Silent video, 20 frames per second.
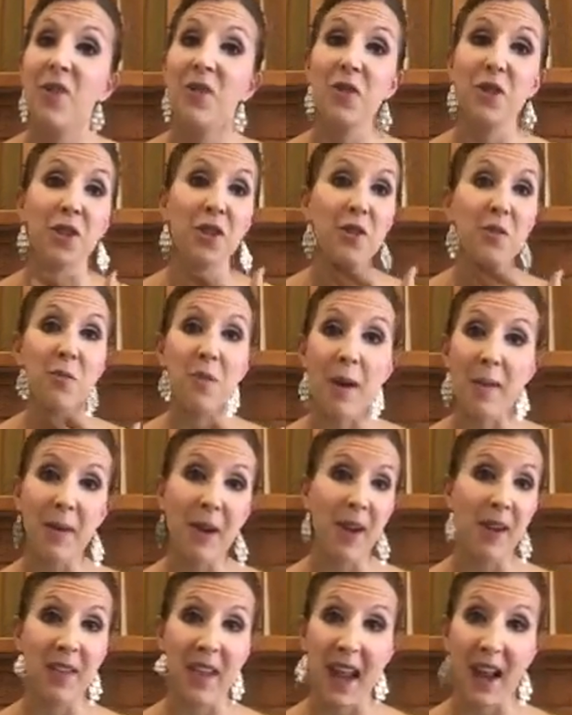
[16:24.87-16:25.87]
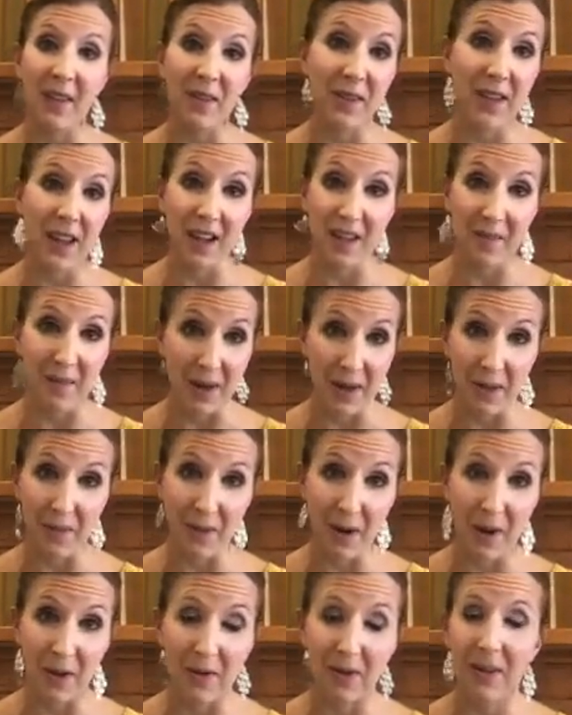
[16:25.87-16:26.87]
just to rub it on the outside of my
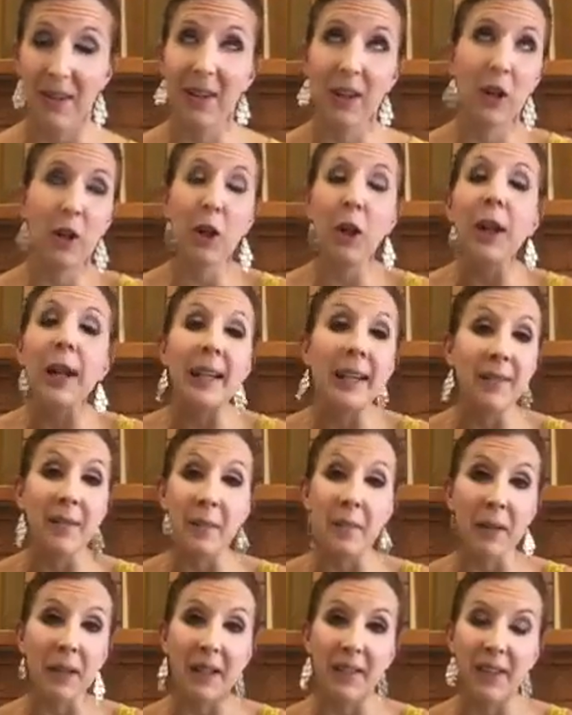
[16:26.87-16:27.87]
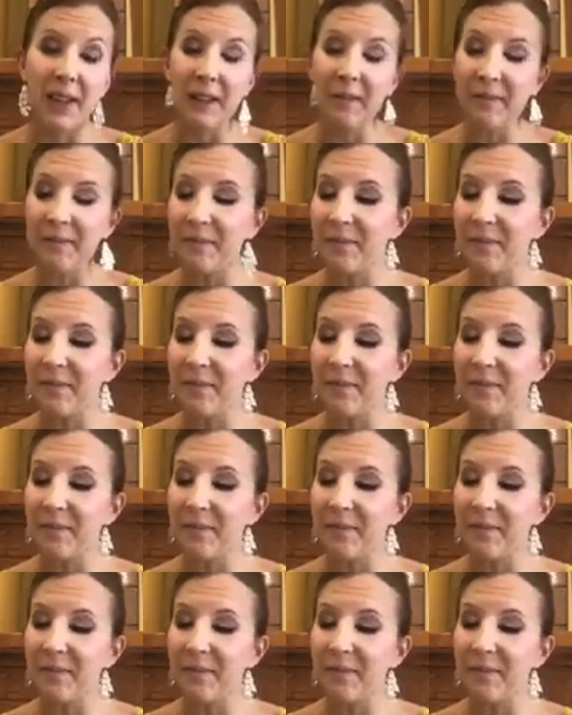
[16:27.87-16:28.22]
throat. Couldn't even believe it.